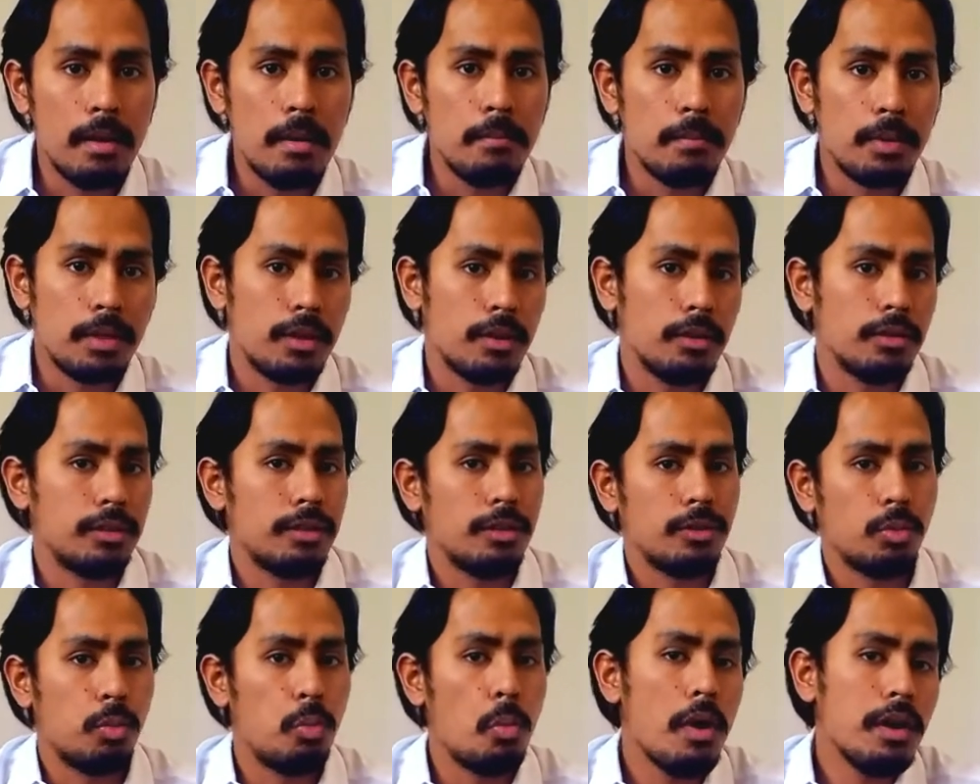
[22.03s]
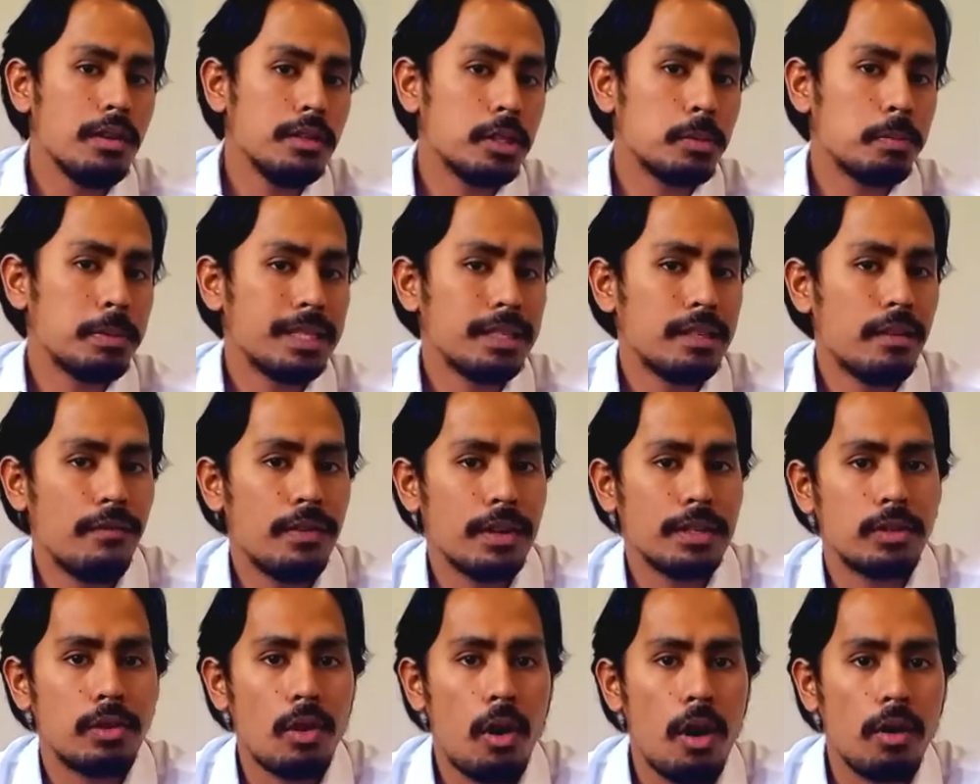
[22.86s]
But there's this one
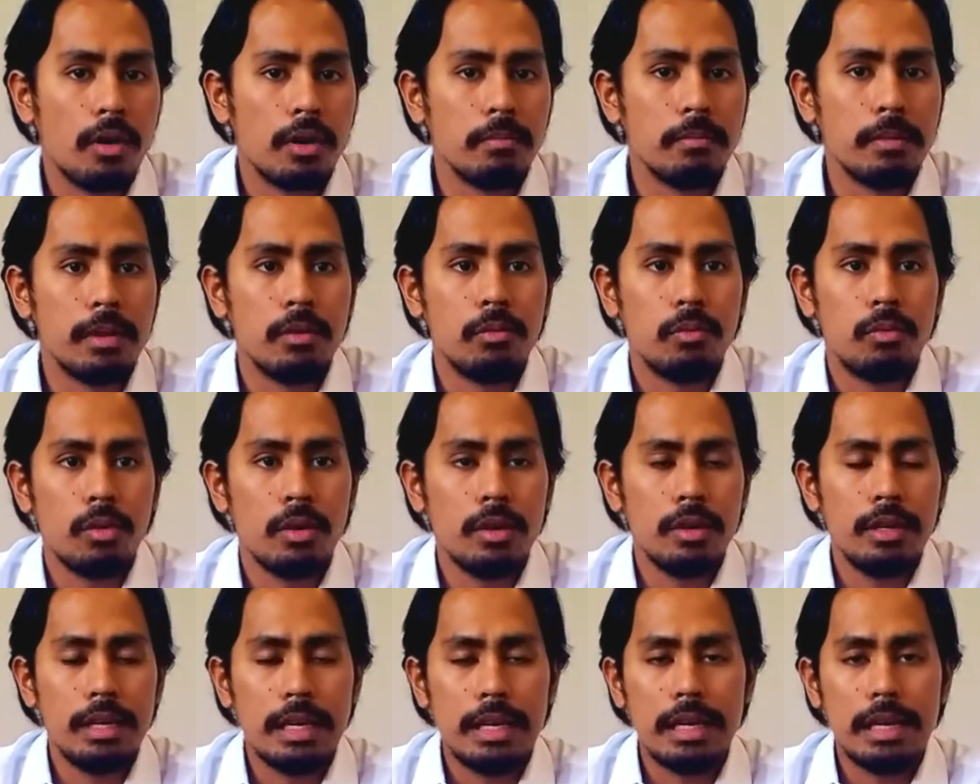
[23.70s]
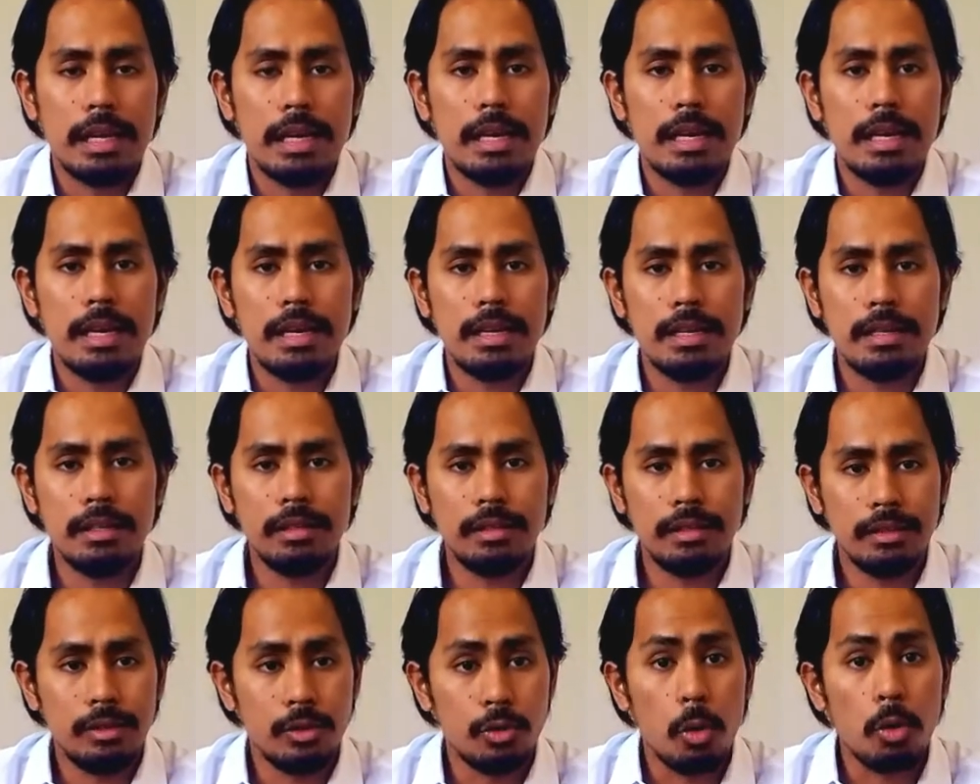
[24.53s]
specific document where it
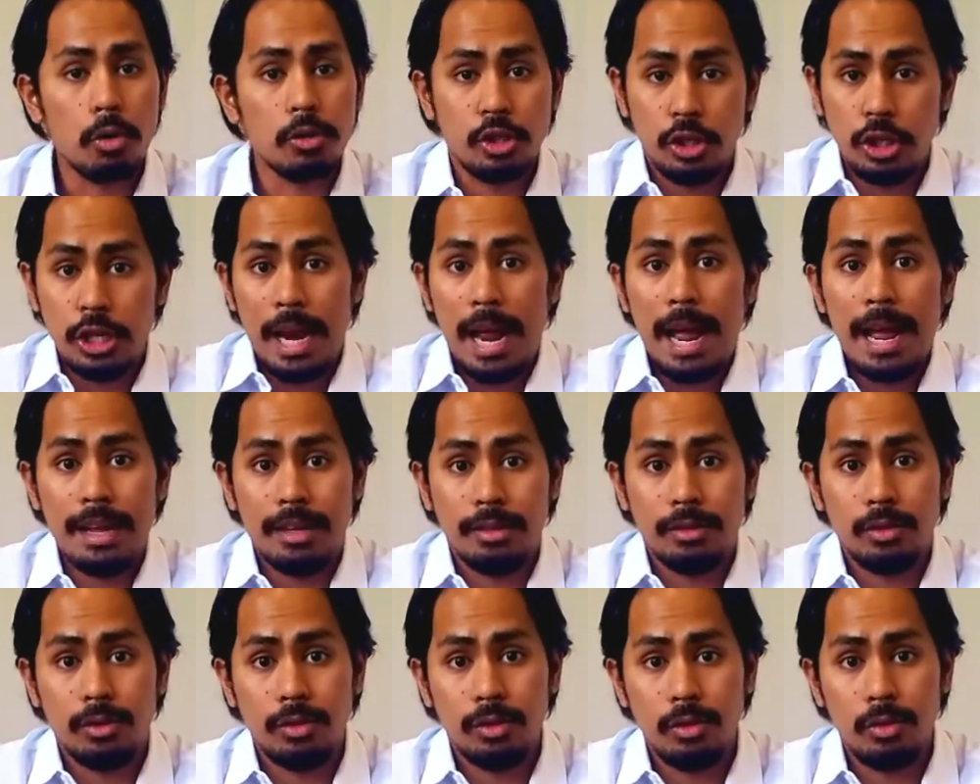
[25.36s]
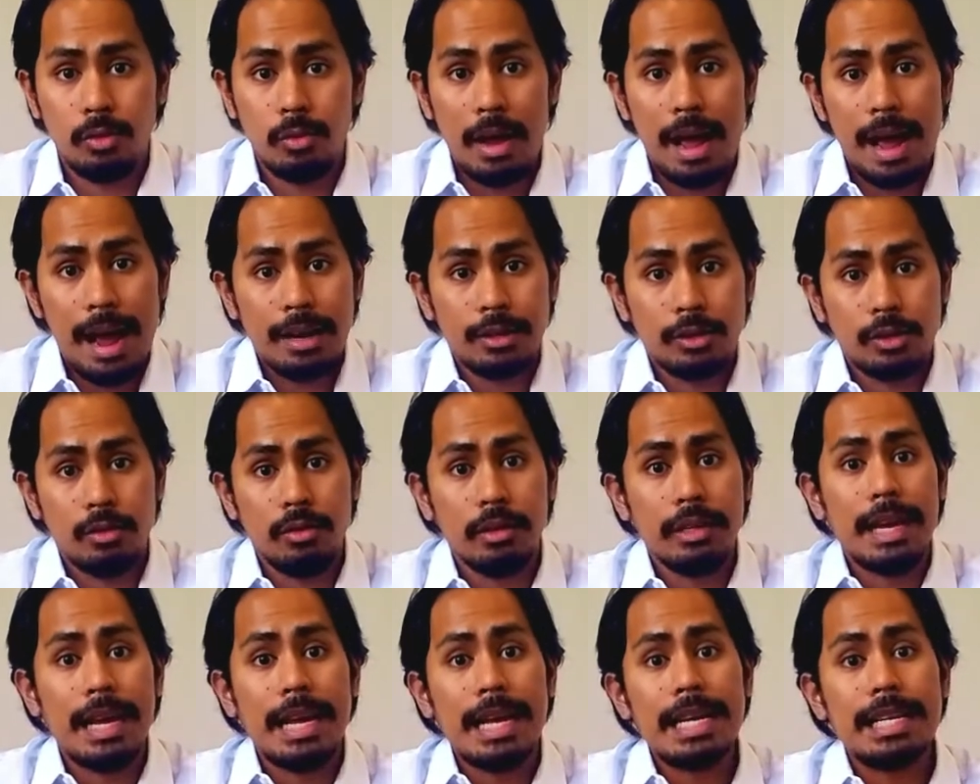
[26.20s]
is your chance to
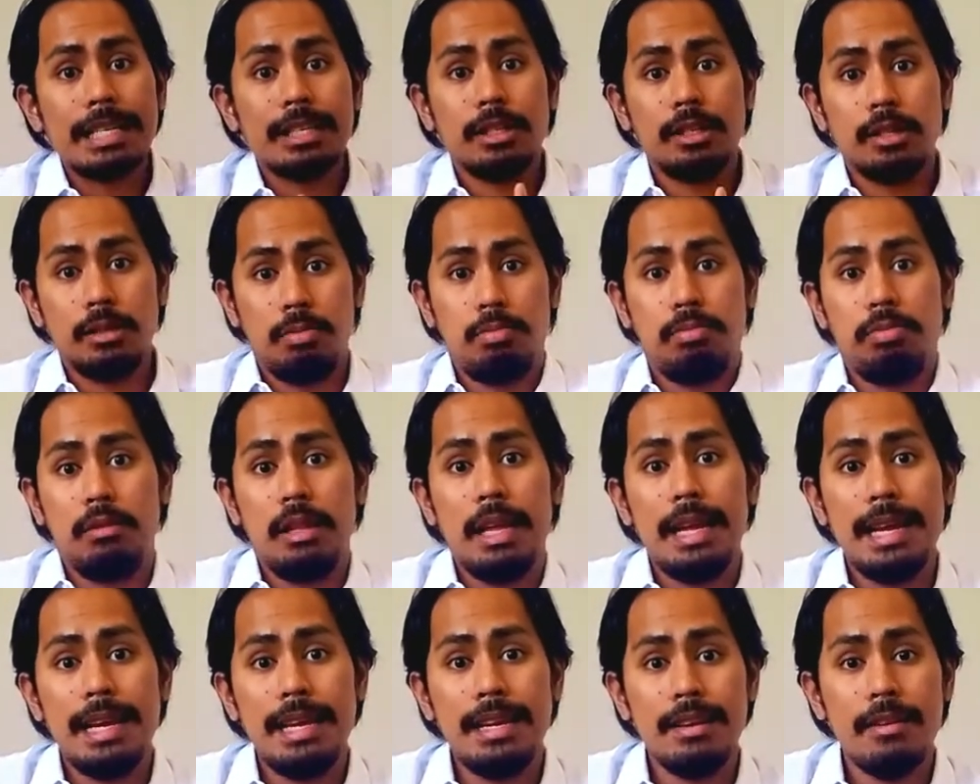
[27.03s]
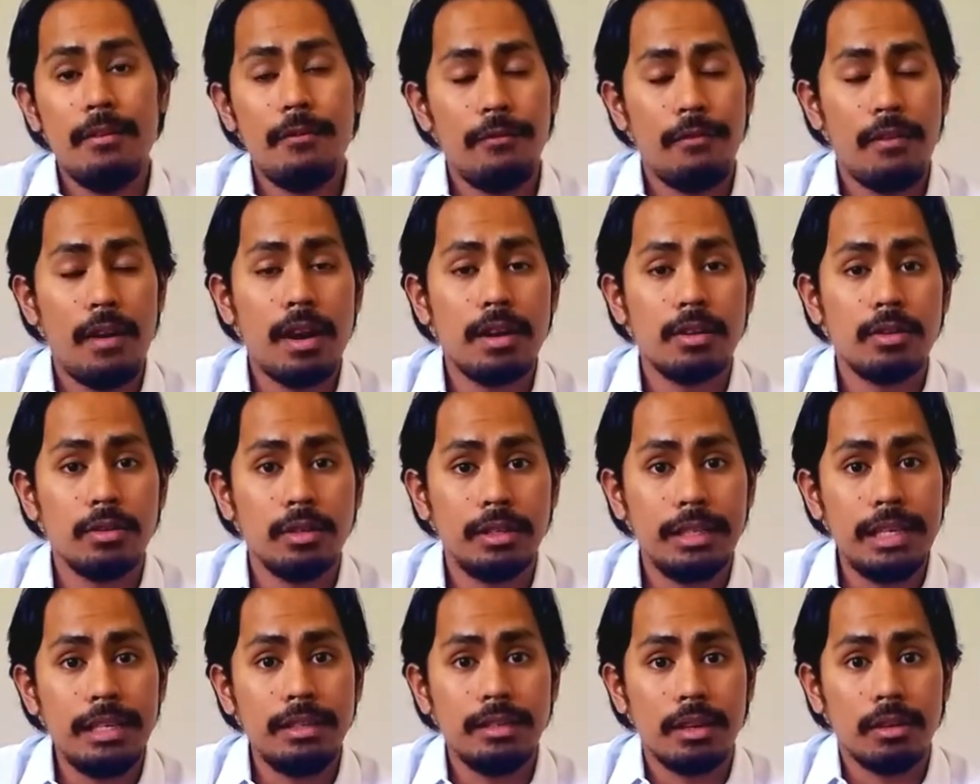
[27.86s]
actually explain the finer
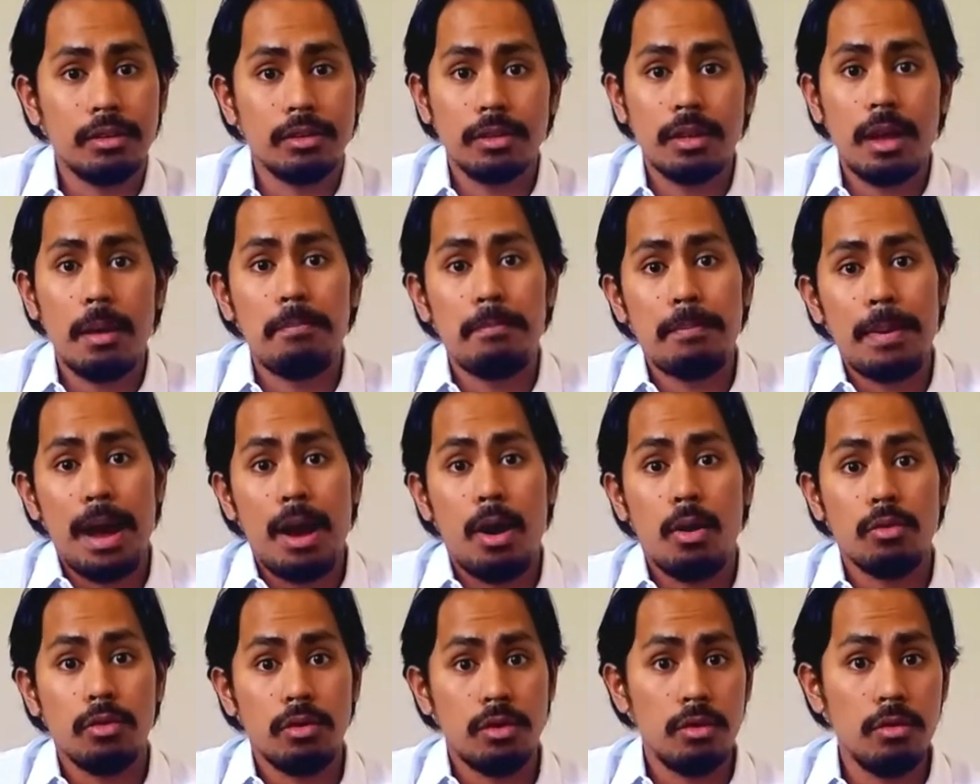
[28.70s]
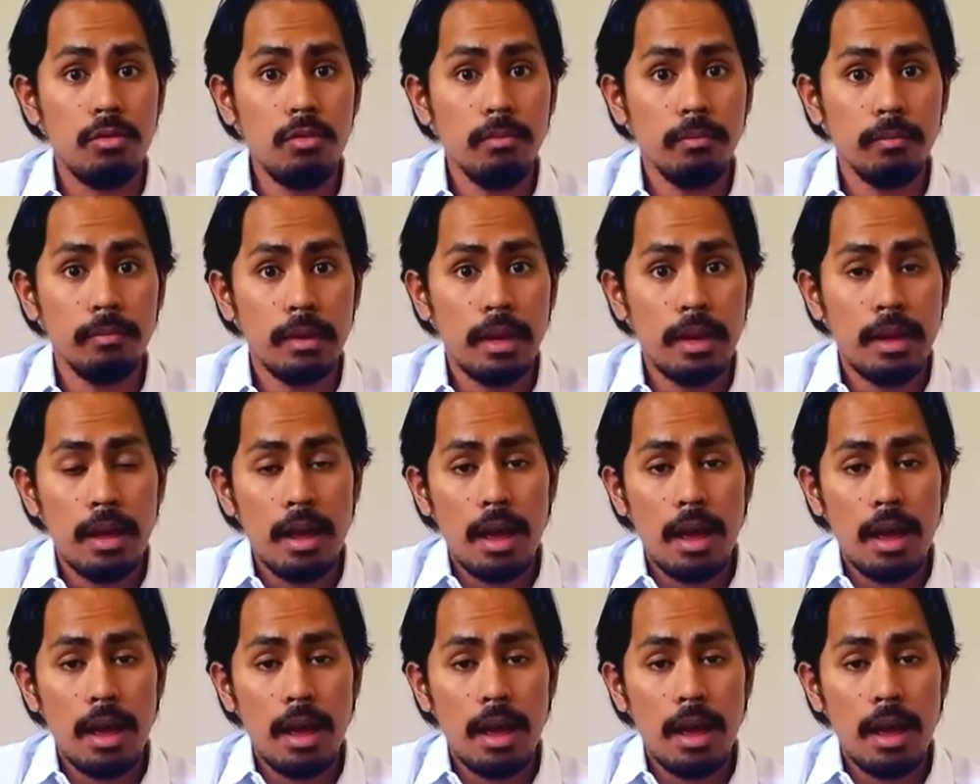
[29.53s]
details about you,